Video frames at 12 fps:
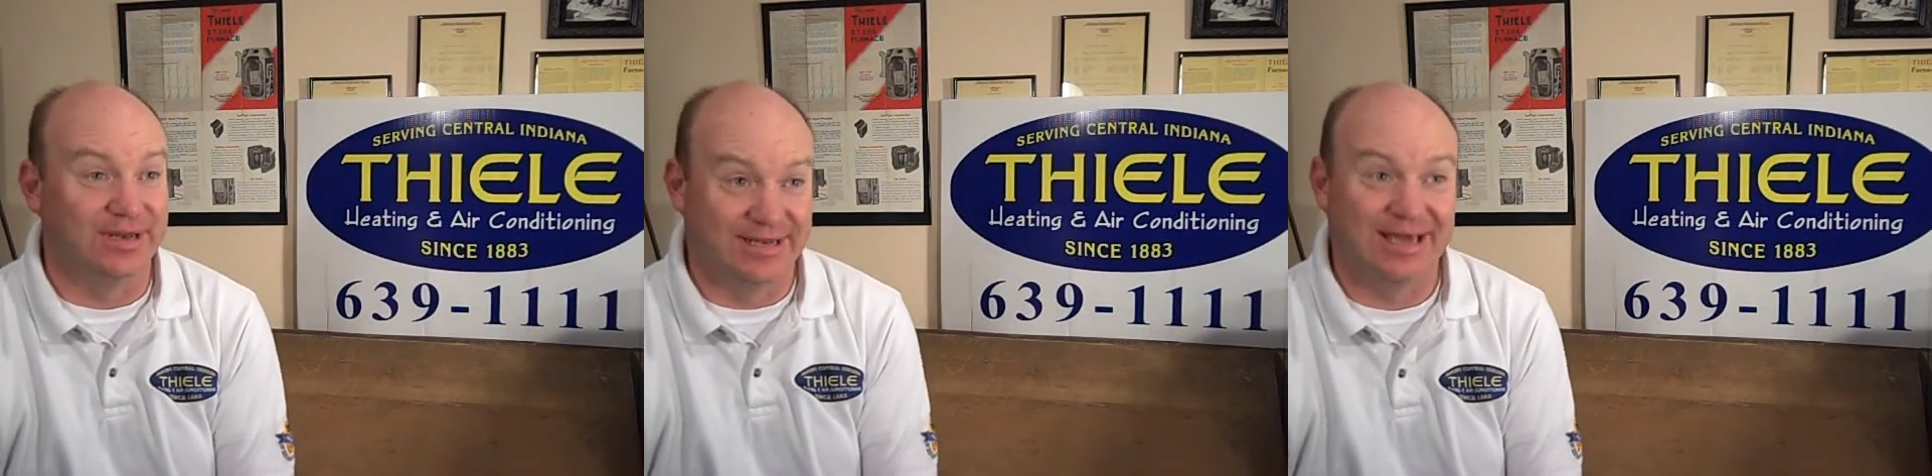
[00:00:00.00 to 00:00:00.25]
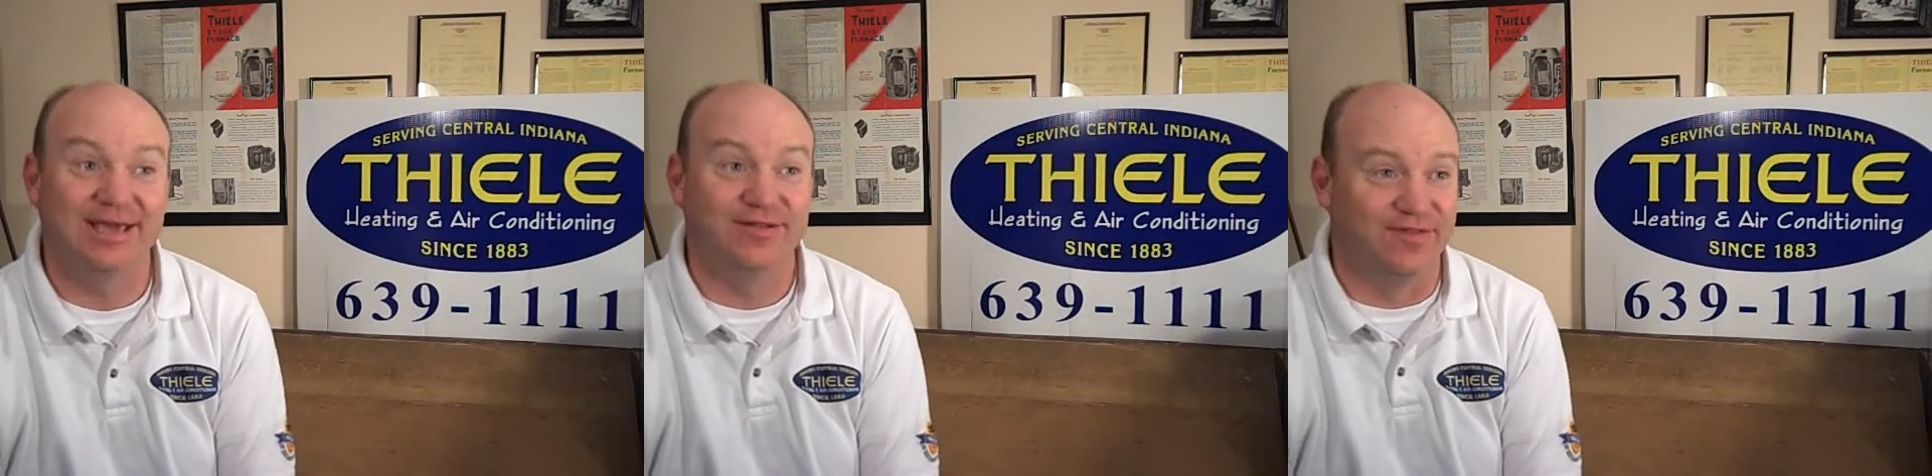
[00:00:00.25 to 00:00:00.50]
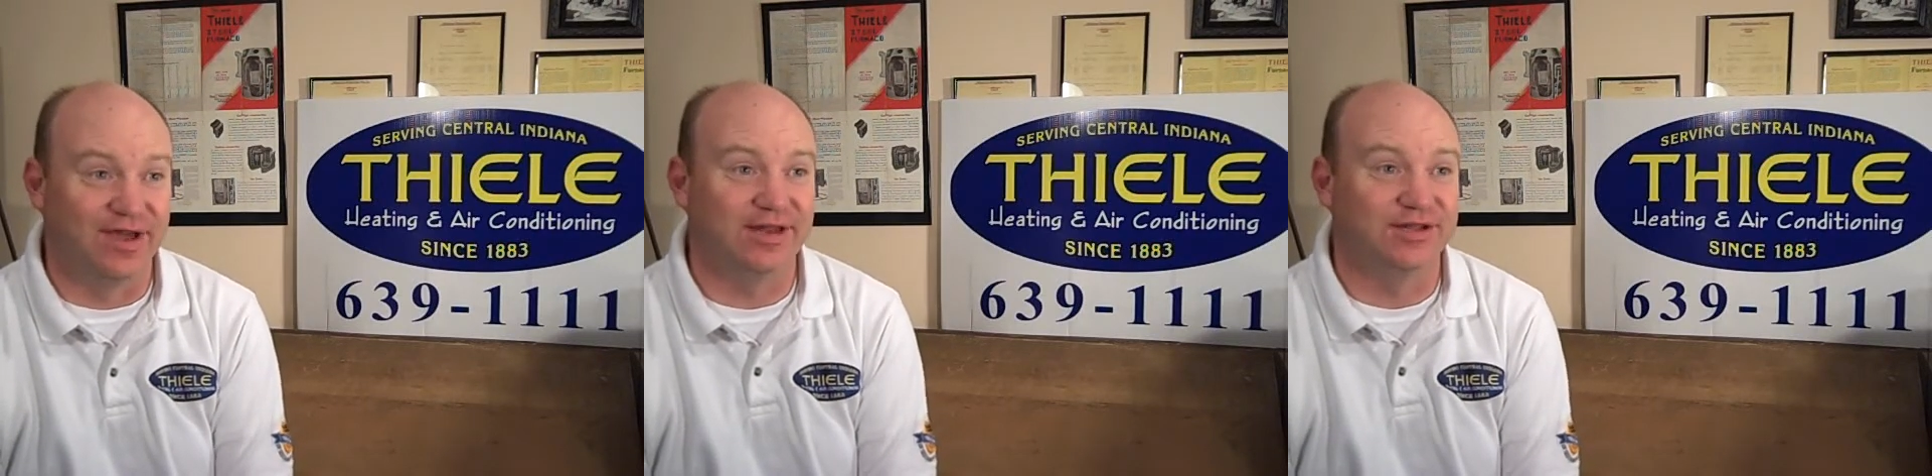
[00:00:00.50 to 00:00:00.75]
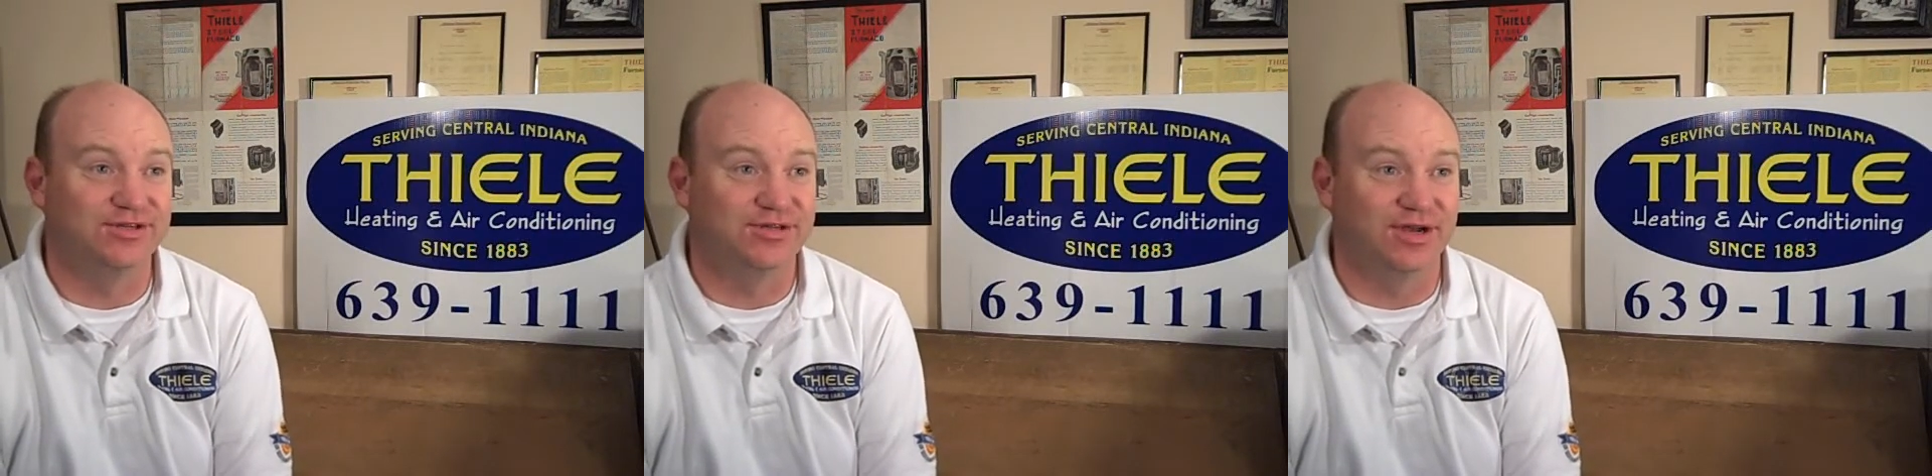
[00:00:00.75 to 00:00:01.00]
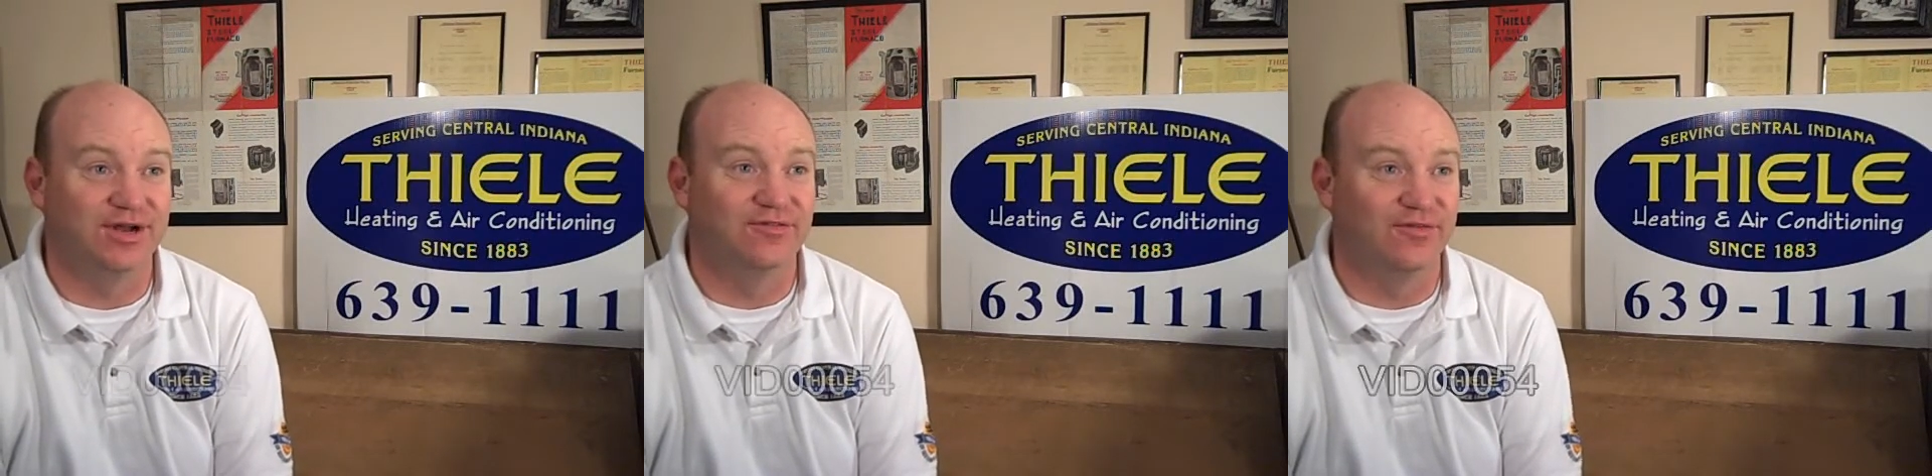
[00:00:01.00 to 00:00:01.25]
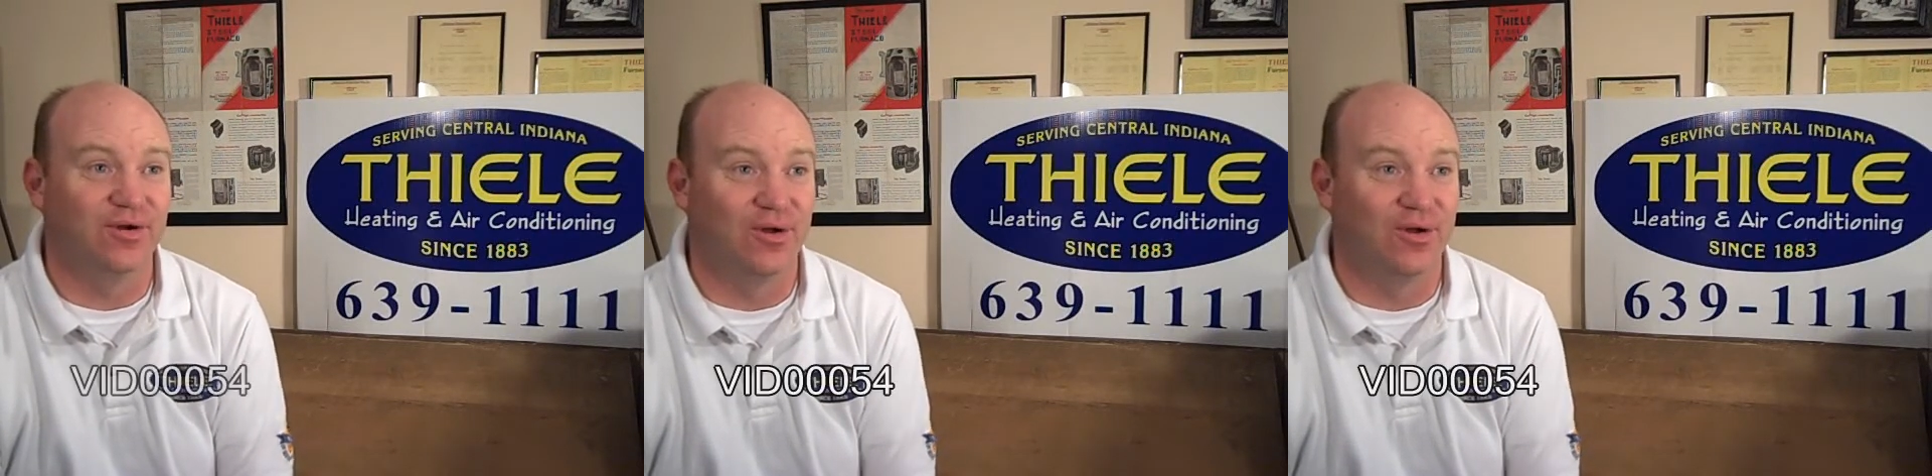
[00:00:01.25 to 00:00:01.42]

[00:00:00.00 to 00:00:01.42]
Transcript: take advantage of